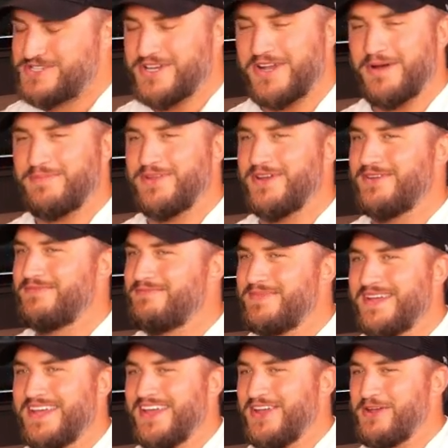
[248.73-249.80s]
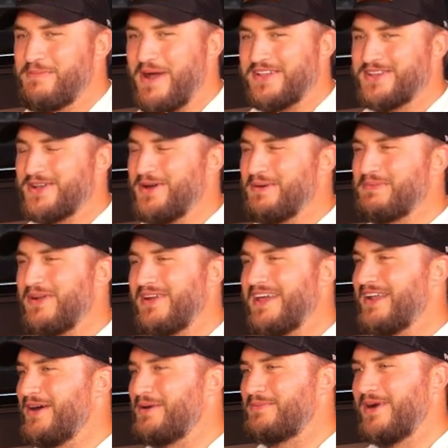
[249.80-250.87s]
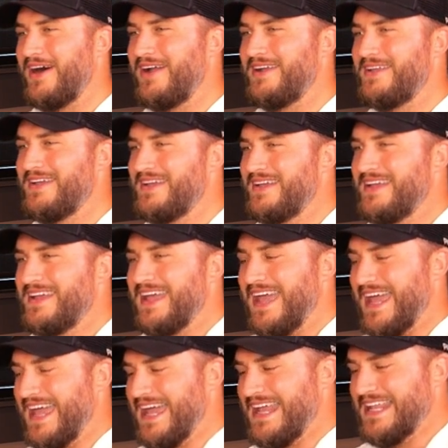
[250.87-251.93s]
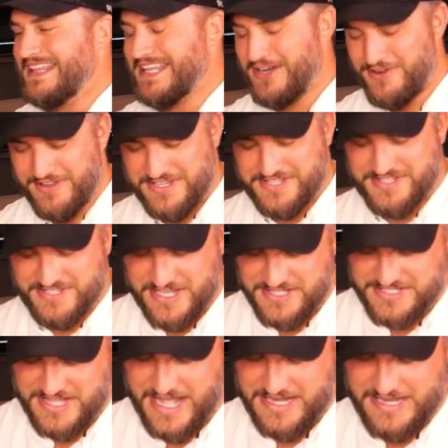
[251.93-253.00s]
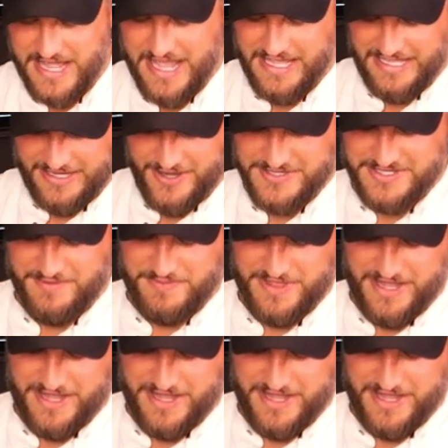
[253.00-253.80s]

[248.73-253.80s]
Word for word: shut up, dude. You're about to go up there and hit a home run. And literally since that day, he goes